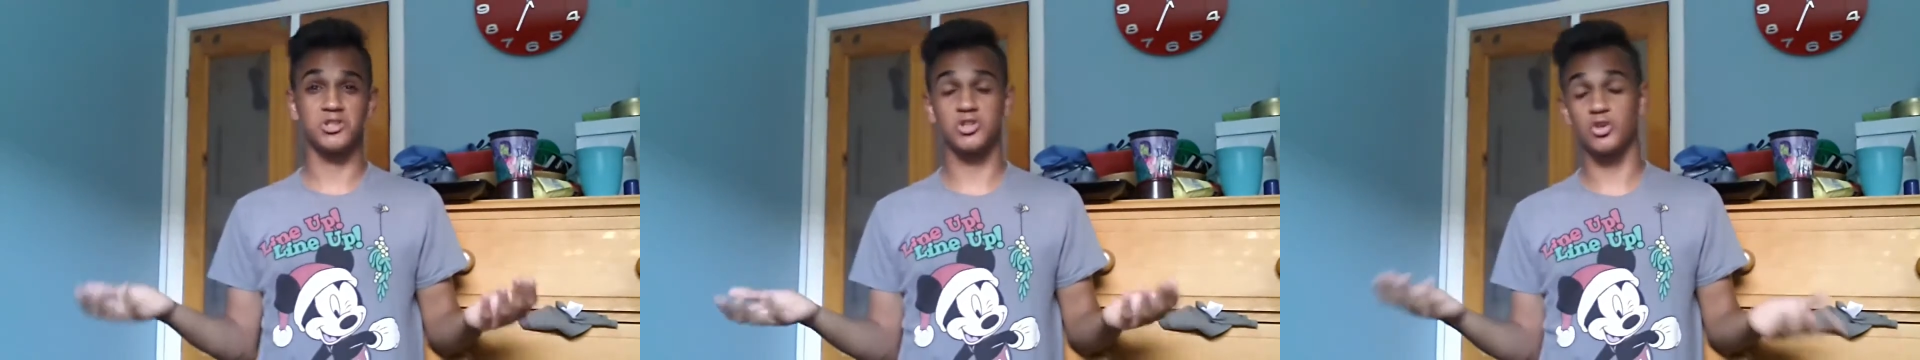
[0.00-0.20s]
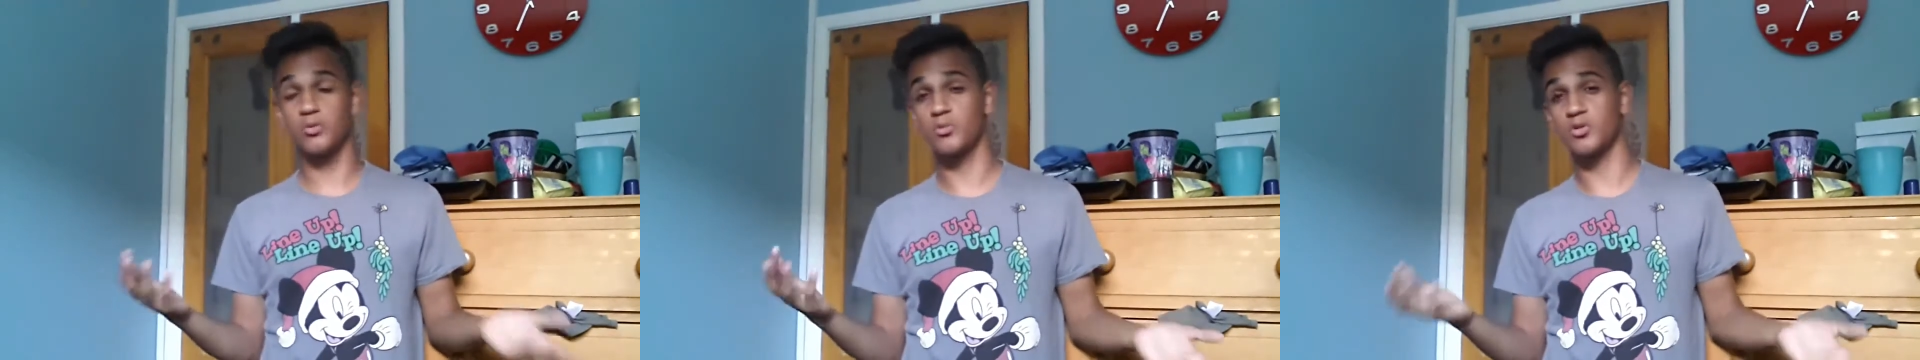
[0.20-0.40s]

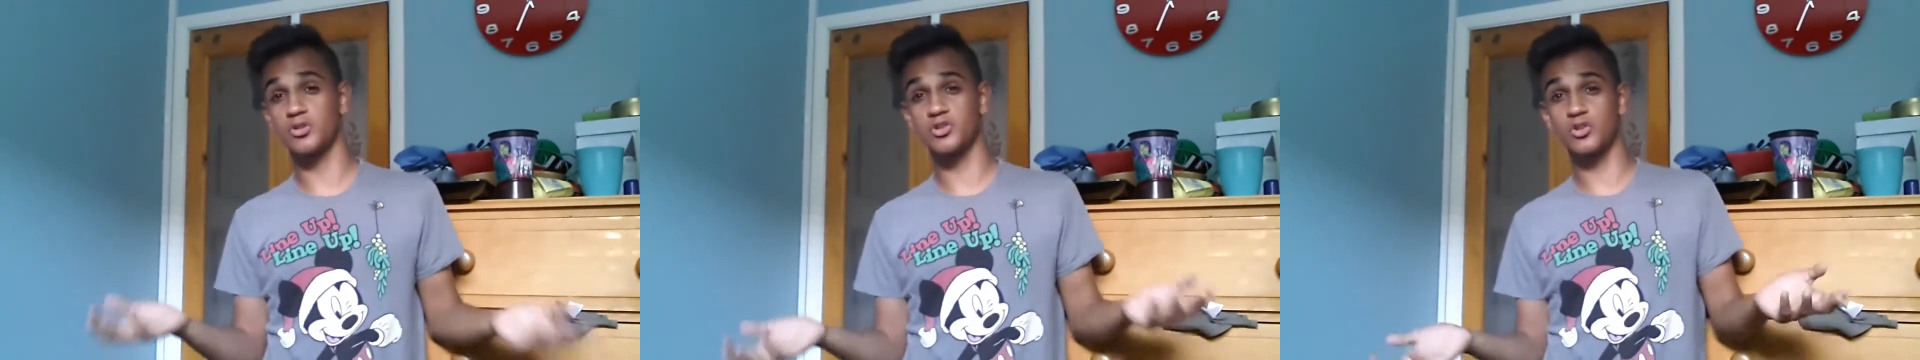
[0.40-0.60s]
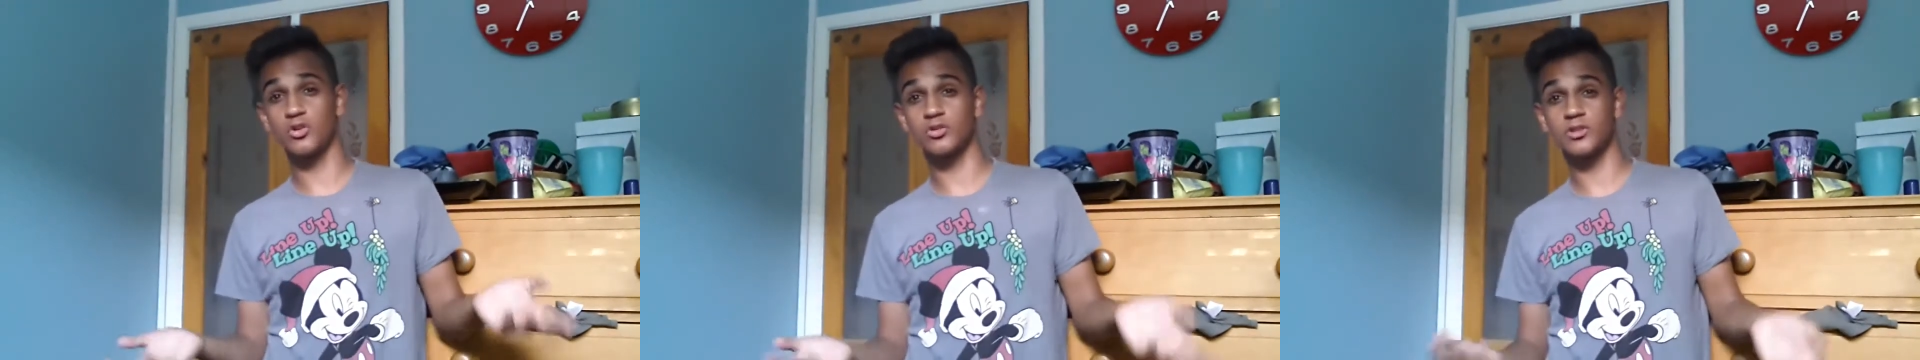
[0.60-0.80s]
humorous
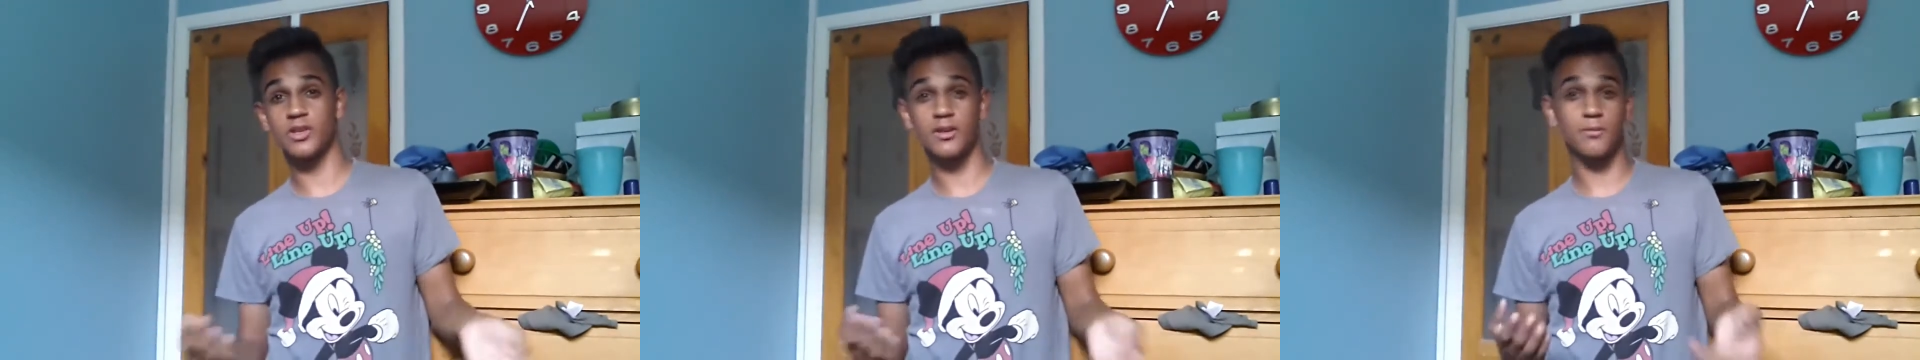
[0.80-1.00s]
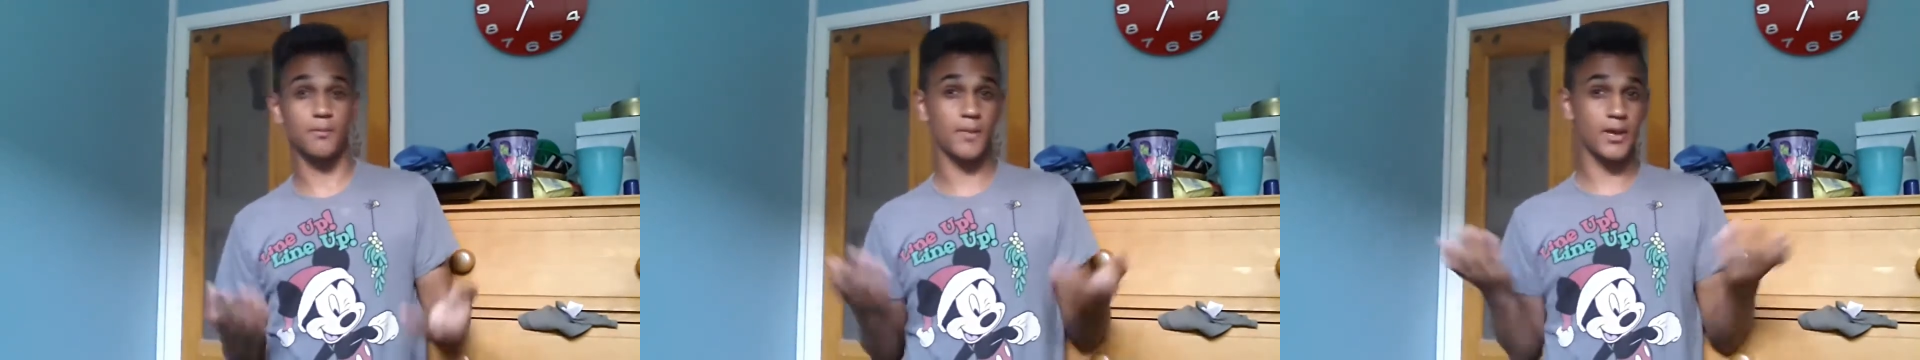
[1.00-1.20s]

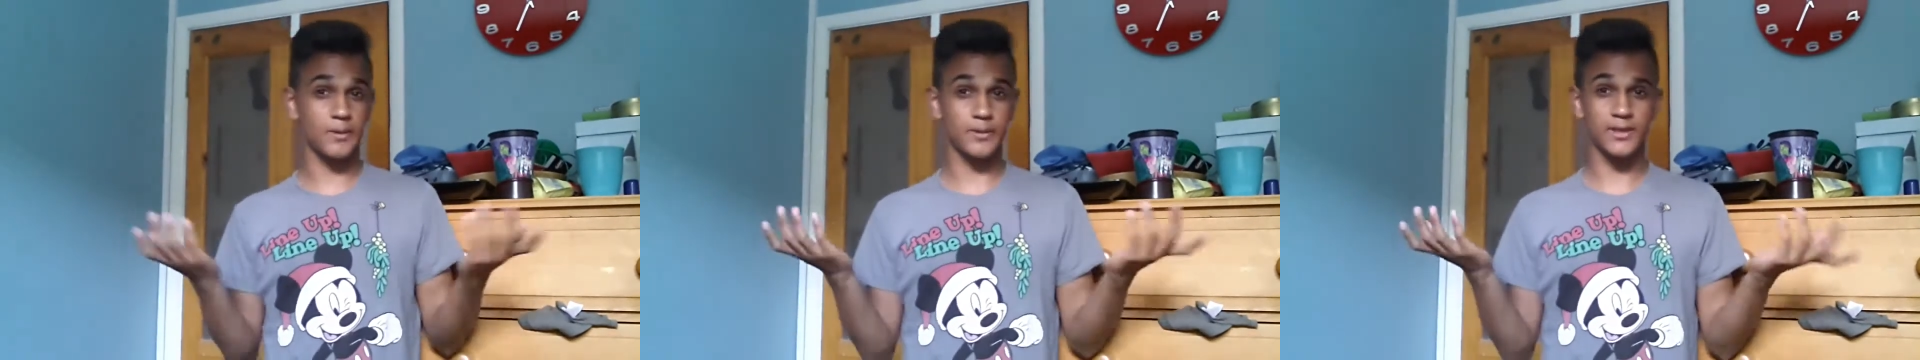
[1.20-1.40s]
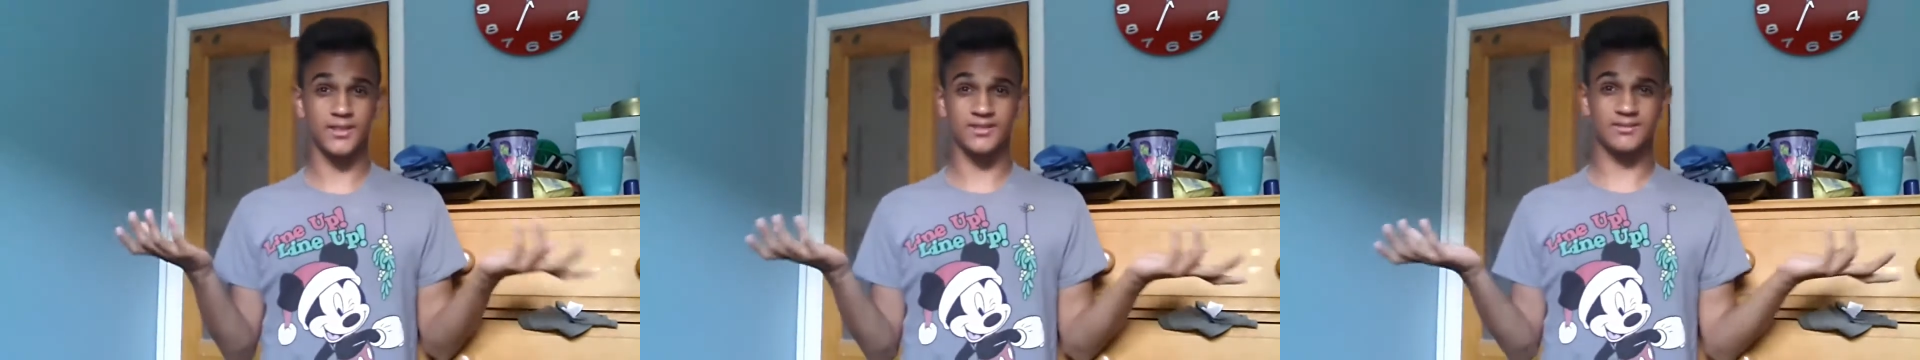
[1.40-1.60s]
content,
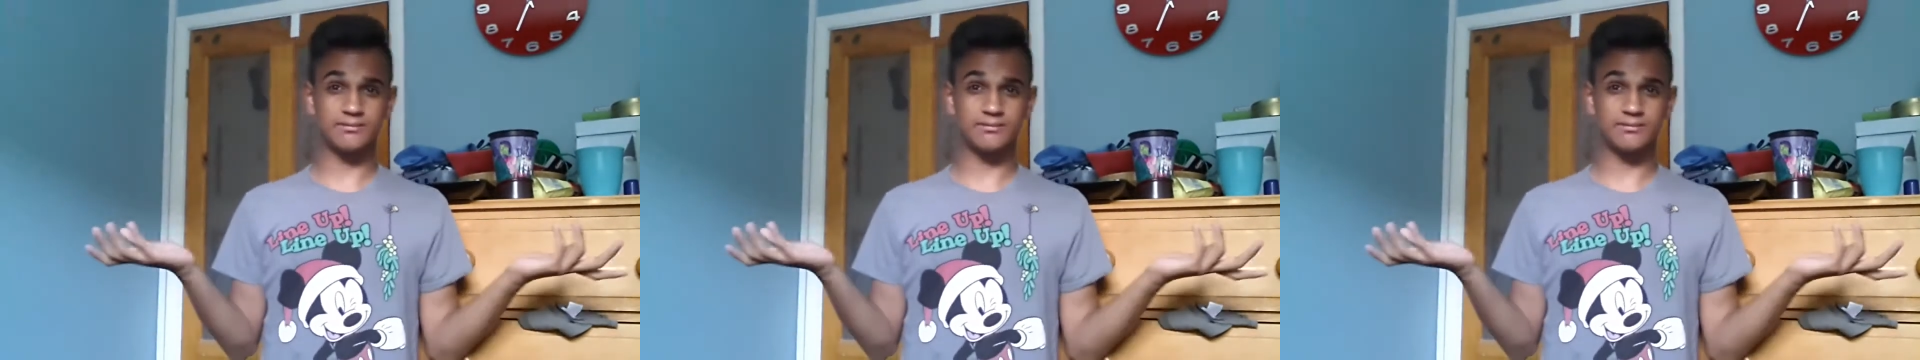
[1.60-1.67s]
maybe.